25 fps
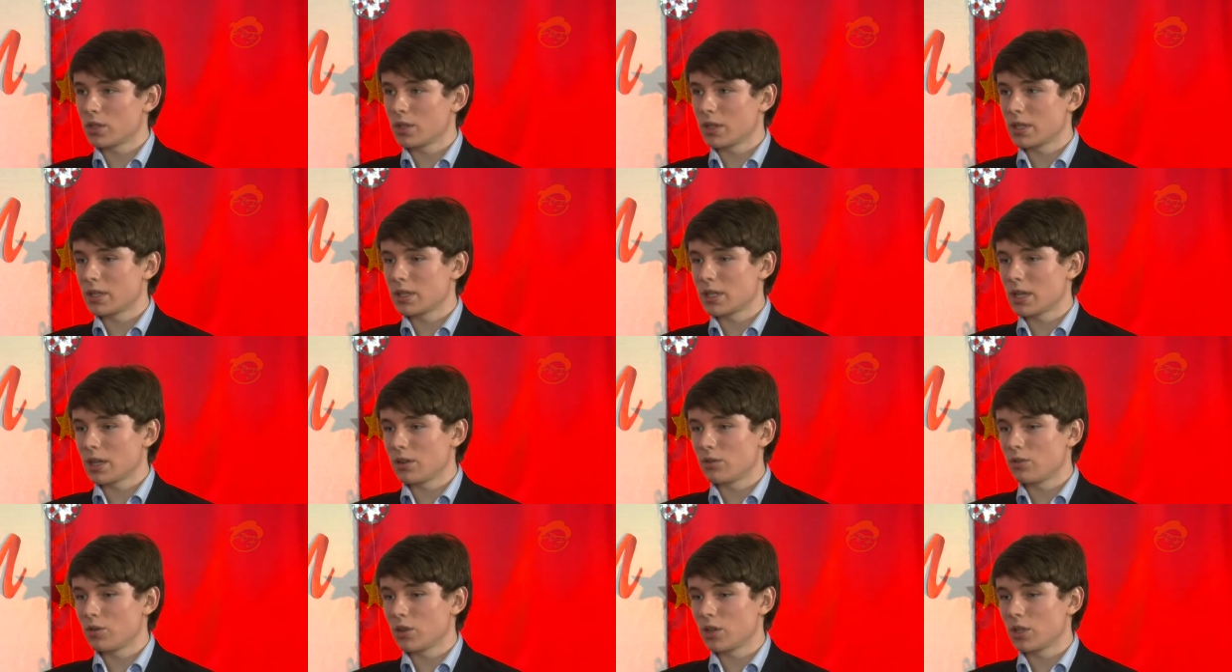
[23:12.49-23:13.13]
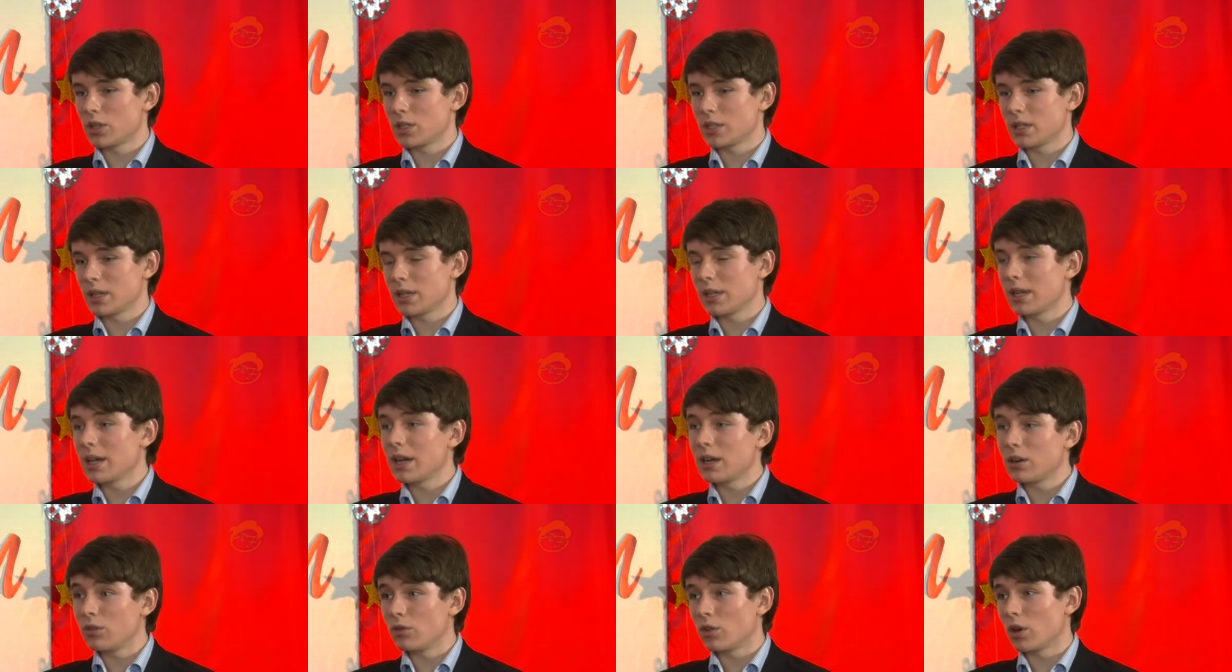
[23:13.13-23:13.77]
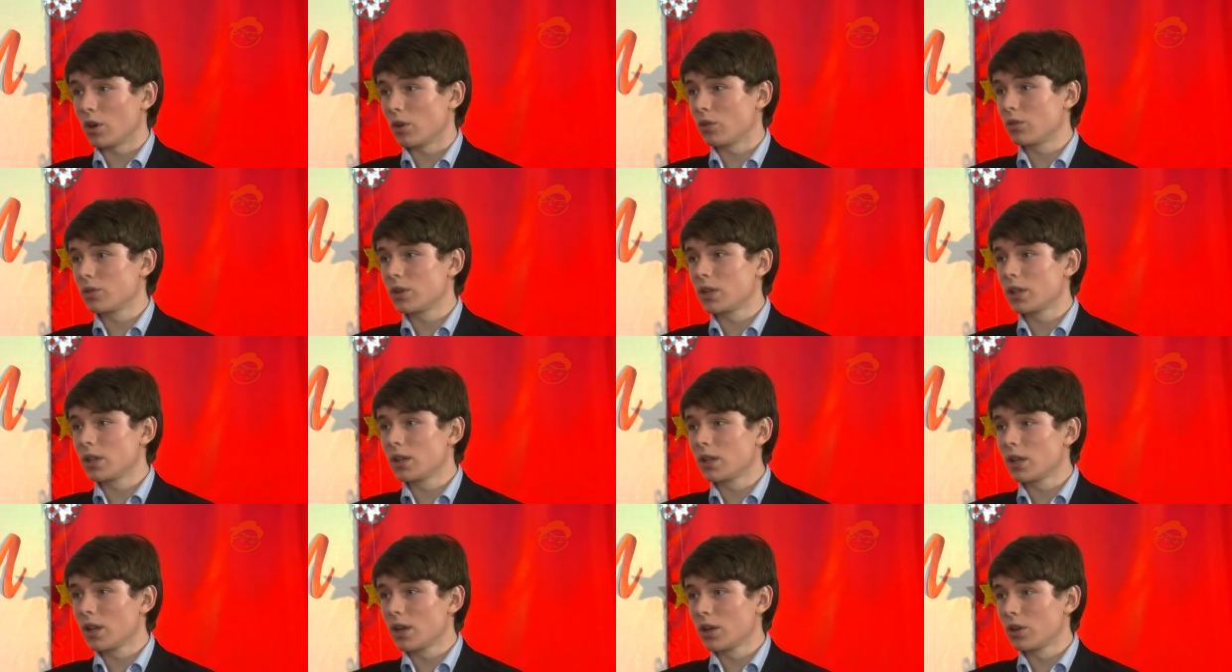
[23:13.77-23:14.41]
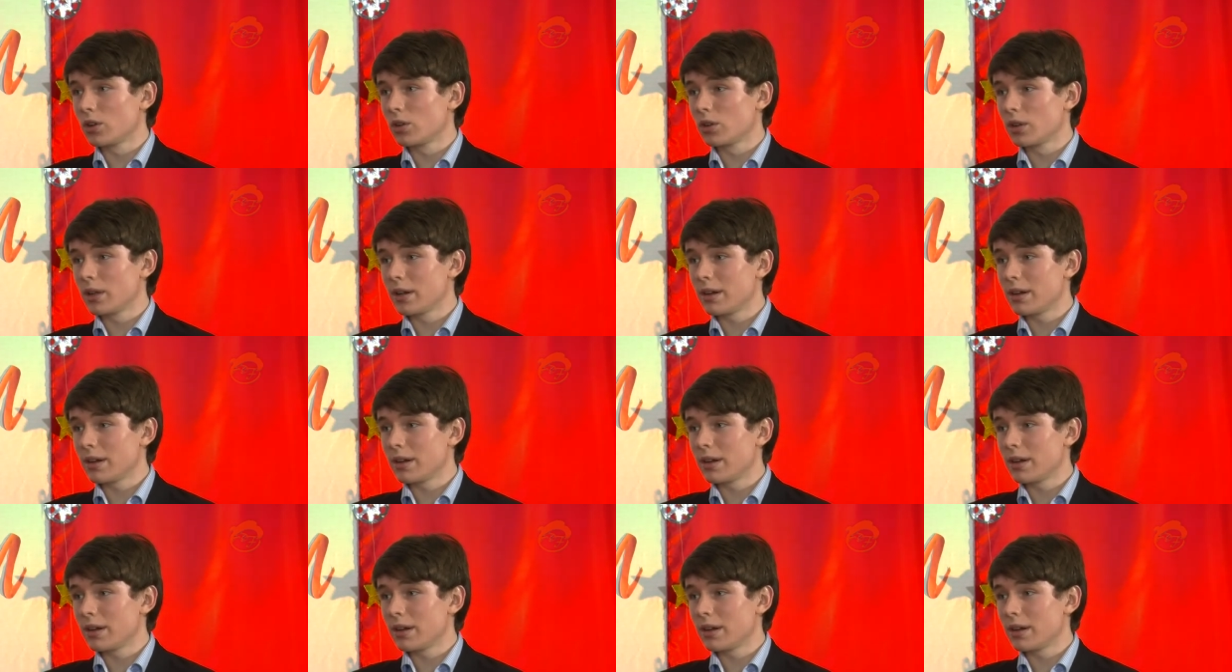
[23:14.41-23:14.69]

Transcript: So I'd say firstly, get involved in the local